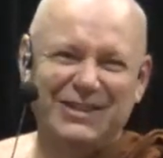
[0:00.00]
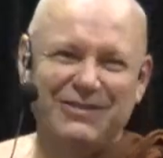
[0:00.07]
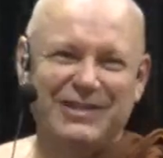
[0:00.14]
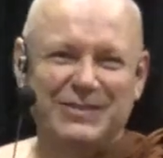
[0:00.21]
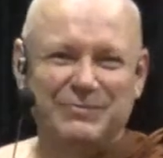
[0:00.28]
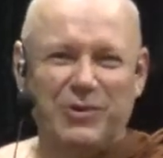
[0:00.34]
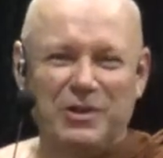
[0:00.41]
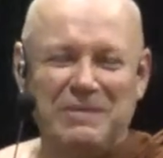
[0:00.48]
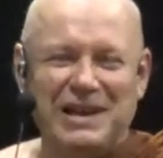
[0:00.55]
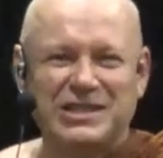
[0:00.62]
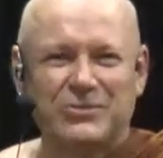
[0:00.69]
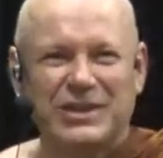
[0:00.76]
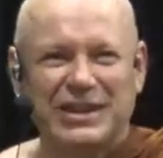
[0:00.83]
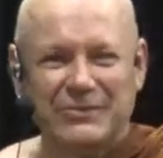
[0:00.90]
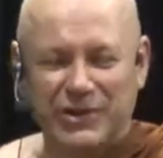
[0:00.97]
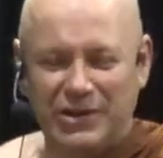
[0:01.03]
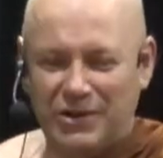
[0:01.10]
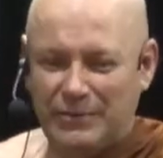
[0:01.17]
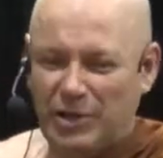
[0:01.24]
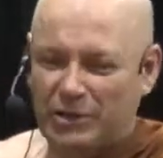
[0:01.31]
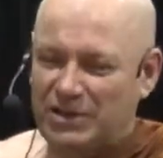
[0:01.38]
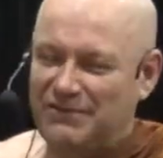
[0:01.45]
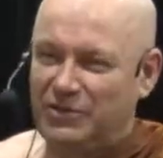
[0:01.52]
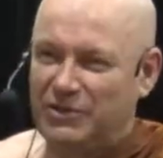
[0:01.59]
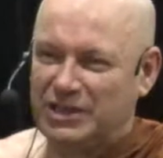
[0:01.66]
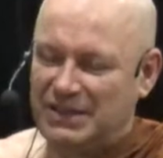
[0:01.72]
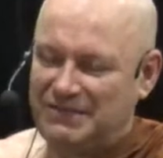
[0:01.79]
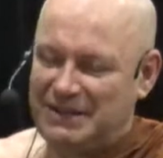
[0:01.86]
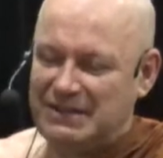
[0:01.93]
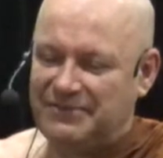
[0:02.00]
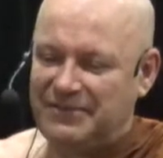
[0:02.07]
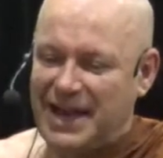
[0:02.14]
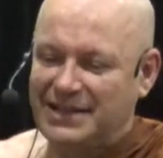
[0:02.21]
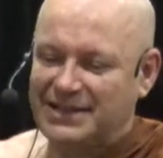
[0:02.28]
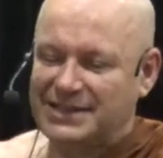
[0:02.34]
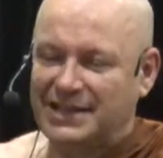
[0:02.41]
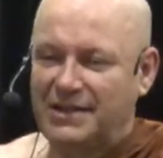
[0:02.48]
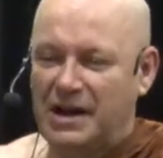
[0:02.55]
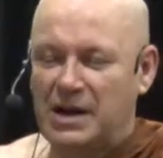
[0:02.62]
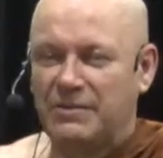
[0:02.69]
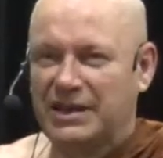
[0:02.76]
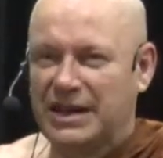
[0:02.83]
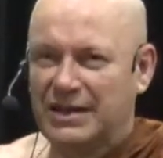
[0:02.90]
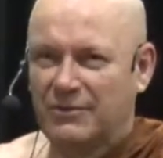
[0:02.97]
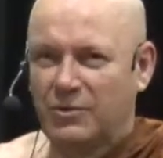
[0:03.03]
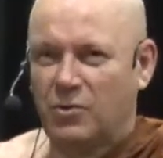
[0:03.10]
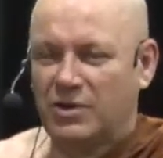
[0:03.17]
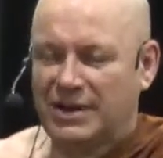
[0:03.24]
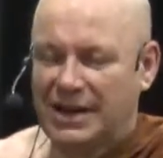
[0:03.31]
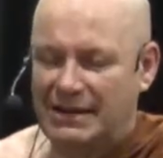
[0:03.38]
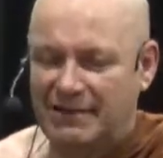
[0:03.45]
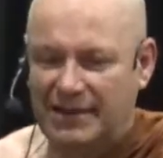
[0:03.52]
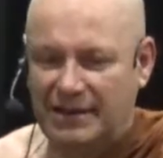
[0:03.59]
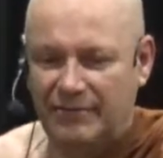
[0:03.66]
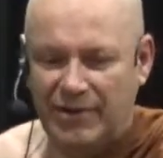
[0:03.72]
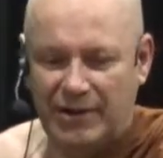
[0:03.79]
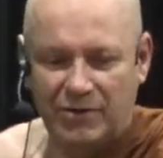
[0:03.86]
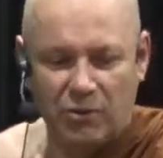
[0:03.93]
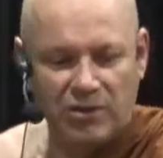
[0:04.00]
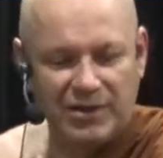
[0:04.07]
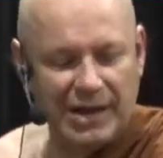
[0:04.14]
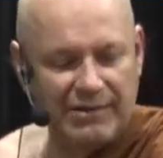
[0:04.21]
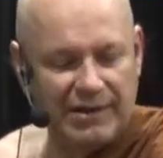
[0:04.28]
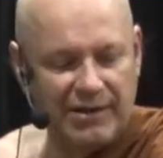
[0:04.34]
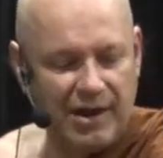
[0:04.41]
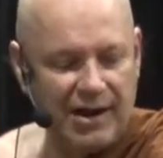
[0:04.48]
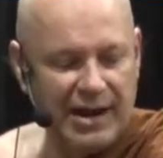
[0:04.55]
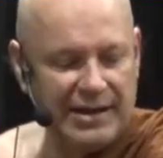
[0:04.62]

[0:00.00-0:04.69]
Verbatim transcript: we were spoiled brats. So we, we got not a, not a very fancy car, but a kind of ordinary, very ordinary car.